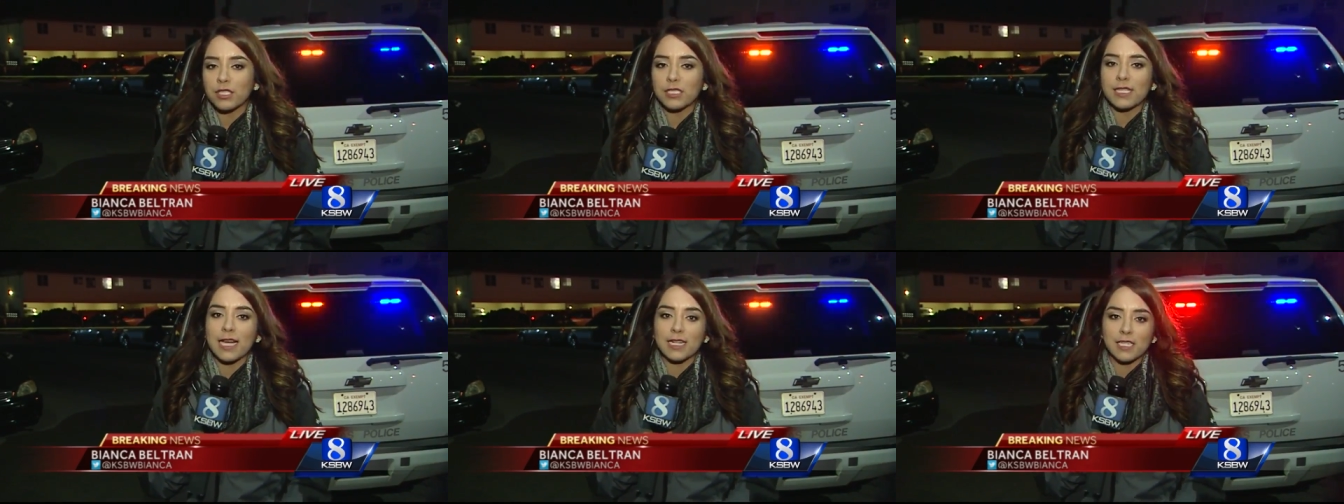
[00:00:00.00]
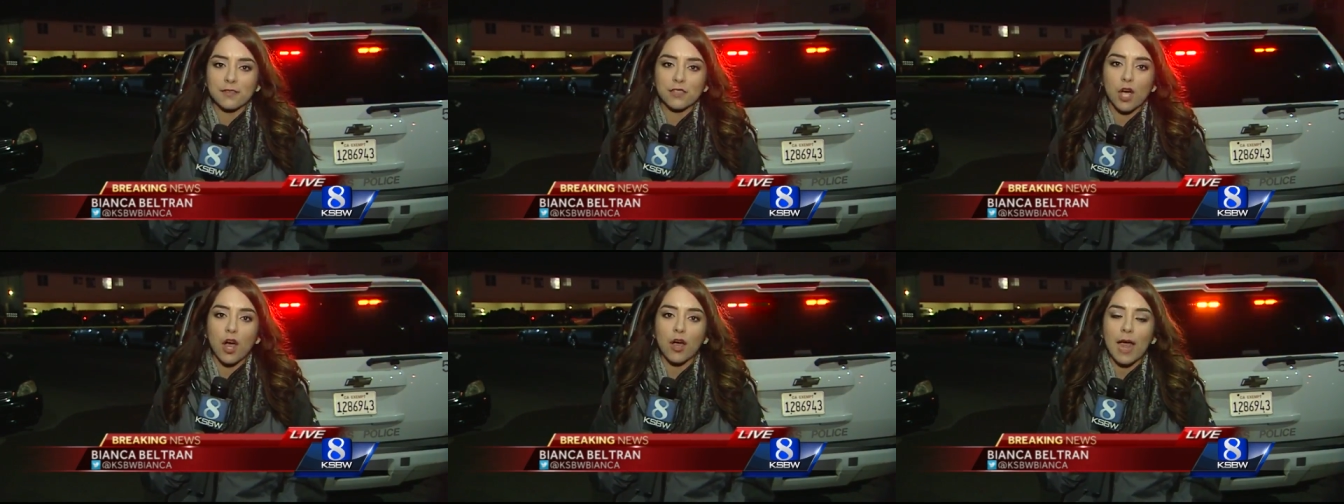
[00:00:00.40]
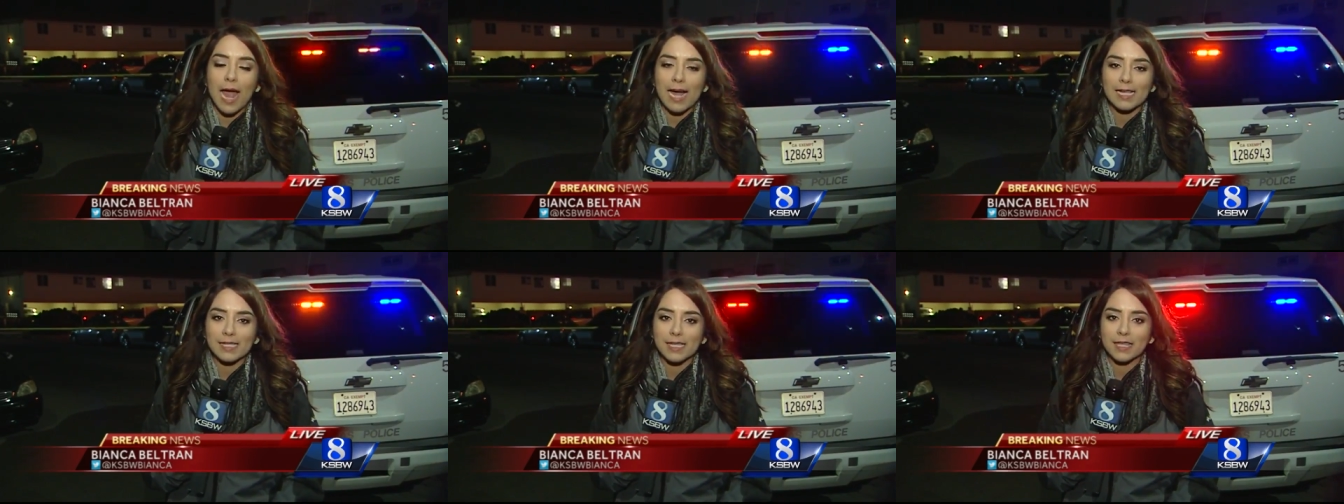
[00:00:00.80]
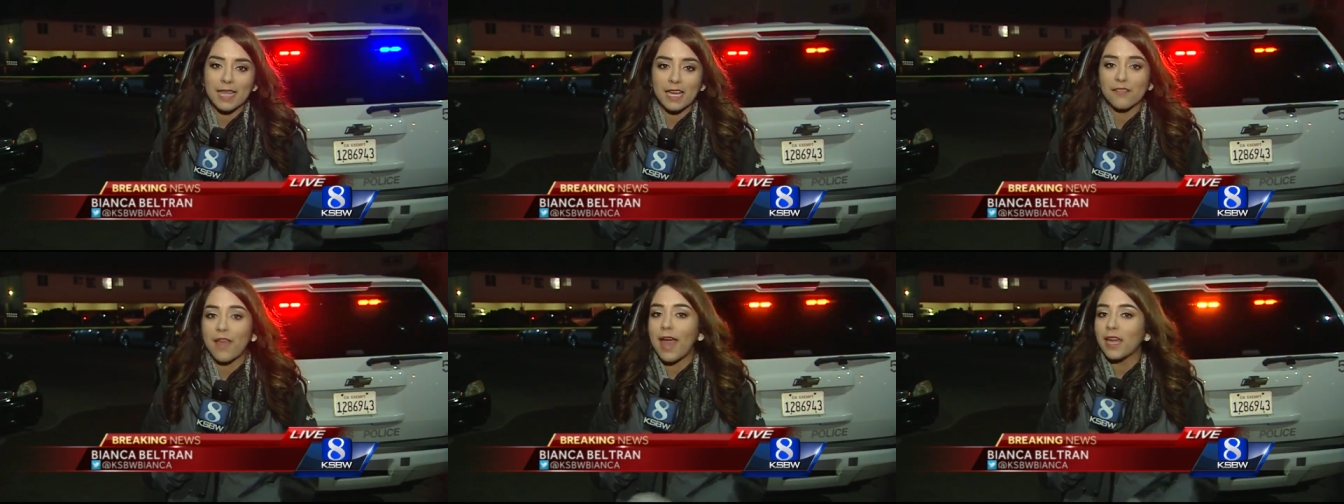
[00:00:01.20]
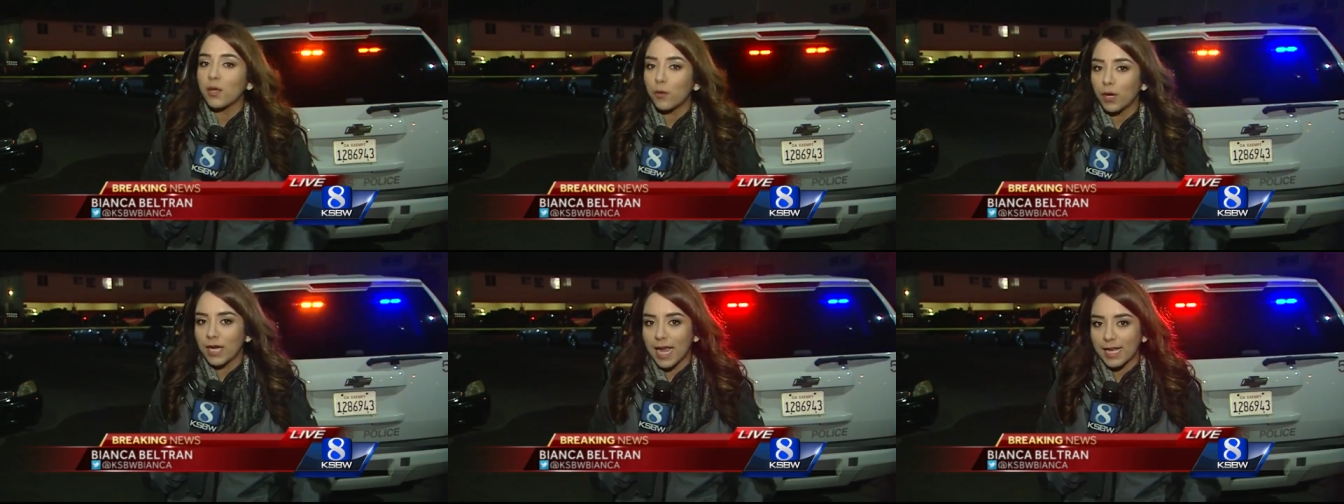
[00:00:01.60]
And detectives are asking that if
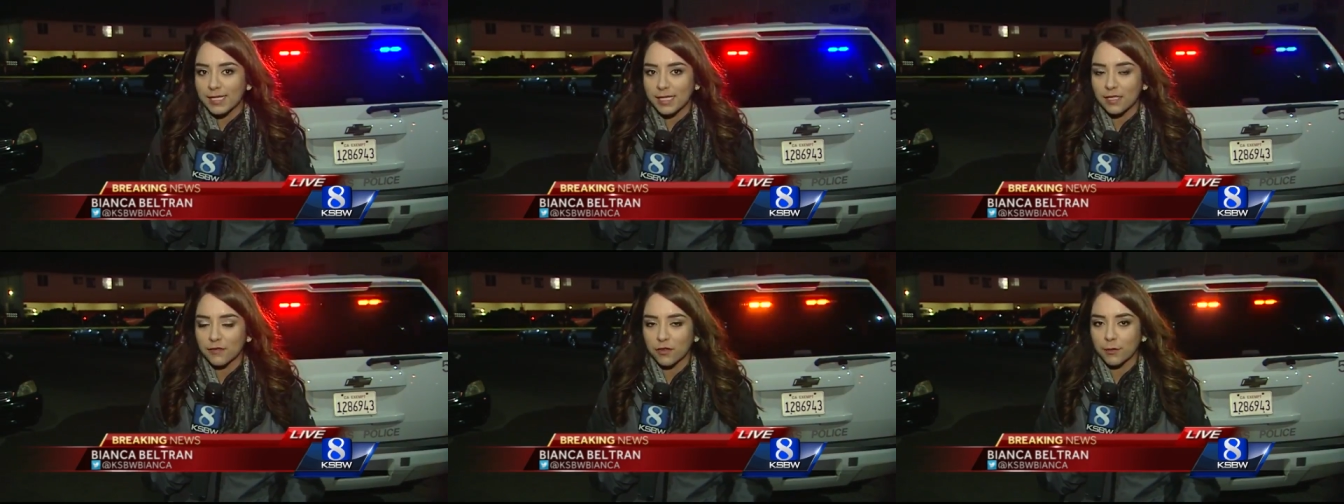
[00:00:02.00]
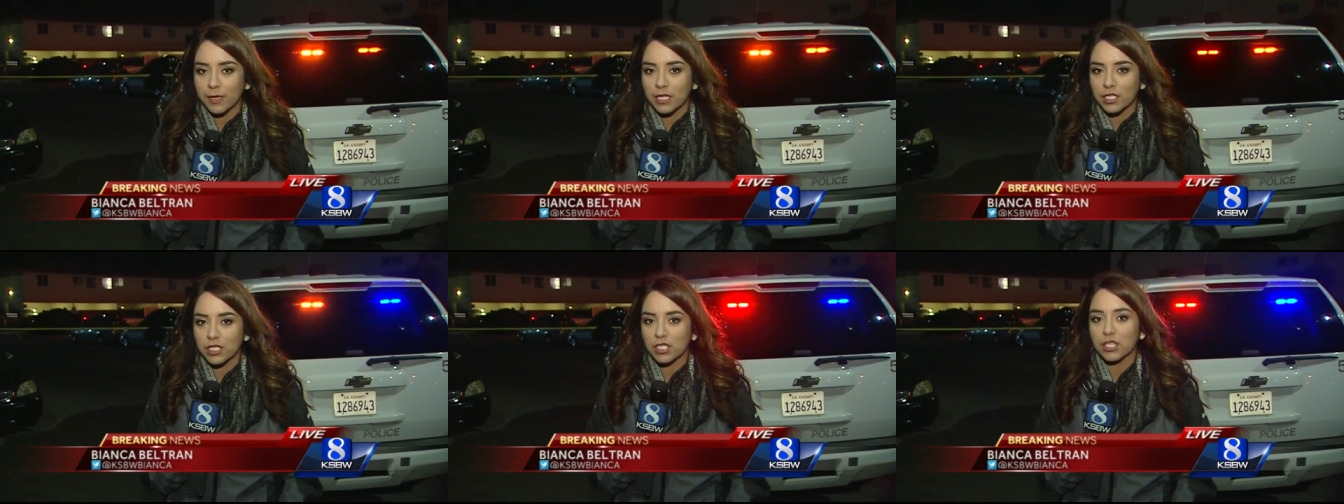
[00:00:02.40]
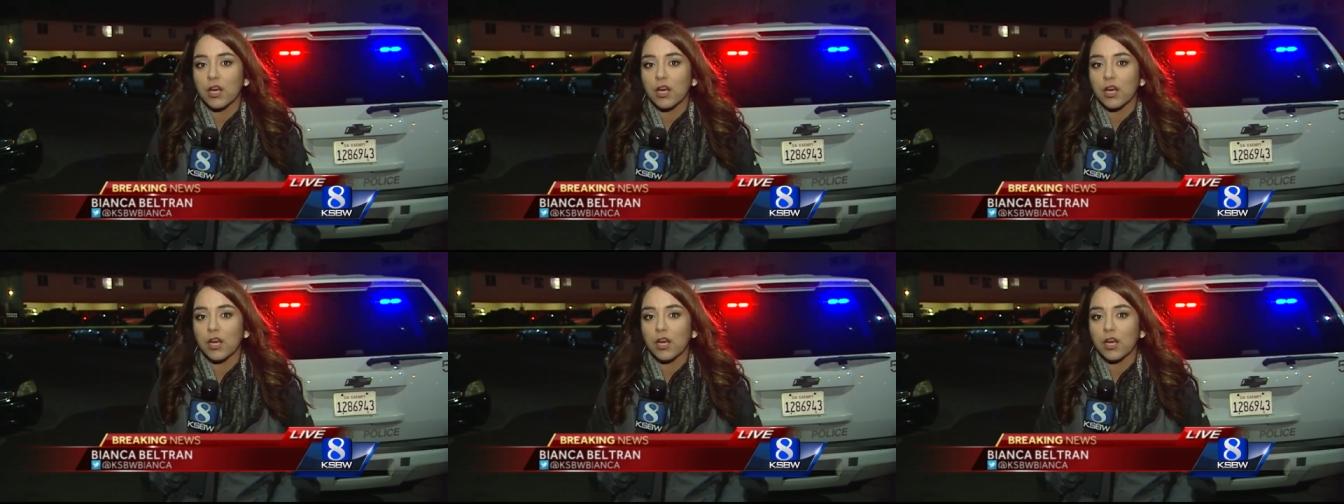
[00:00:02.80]
anyone has information,